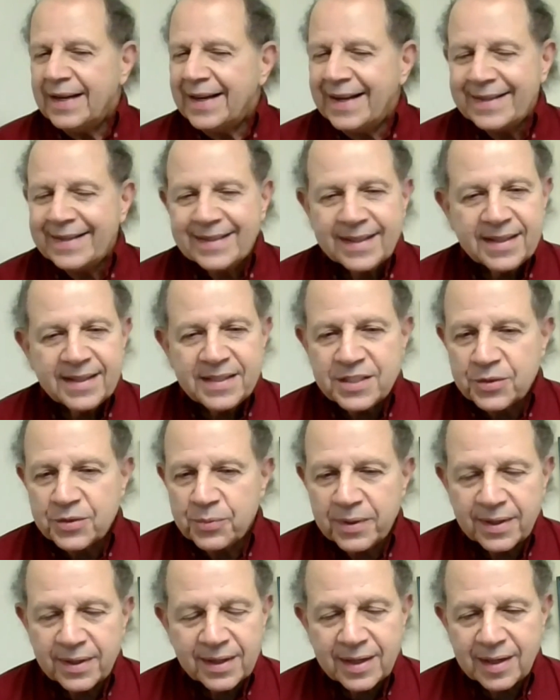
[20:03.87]
at least
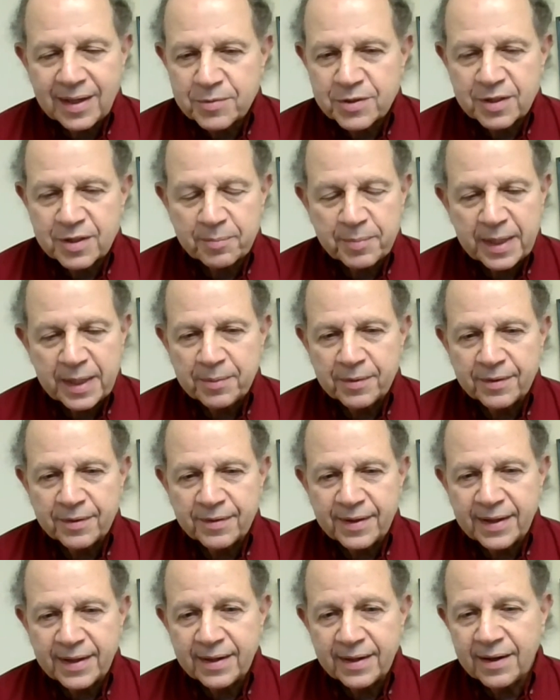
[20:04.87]
when it comes to people
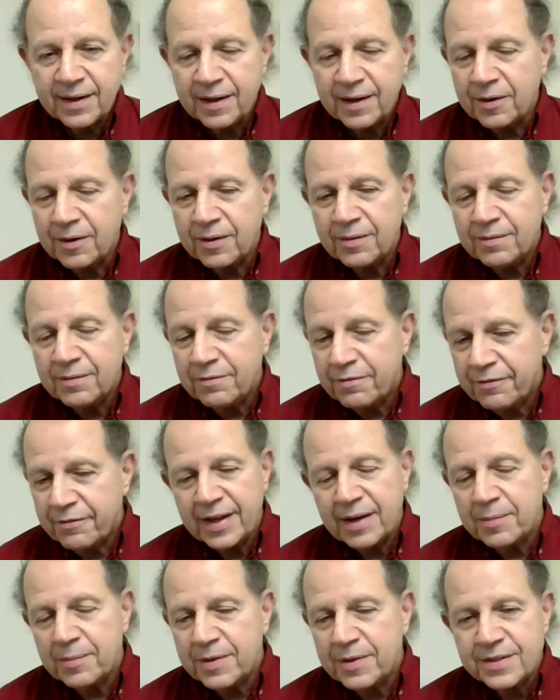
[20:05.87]
that are
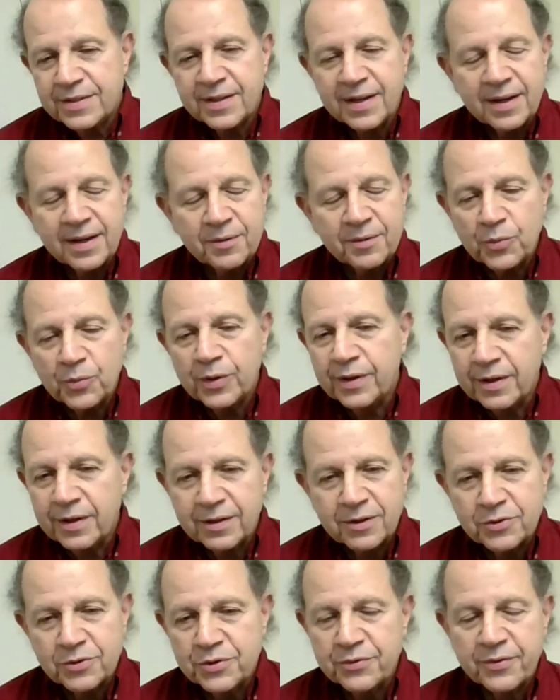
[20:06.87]
families and really
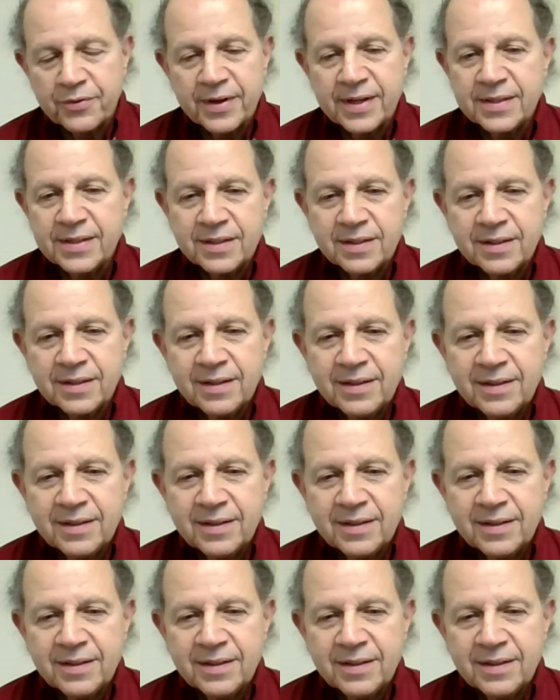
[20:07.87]
close friends,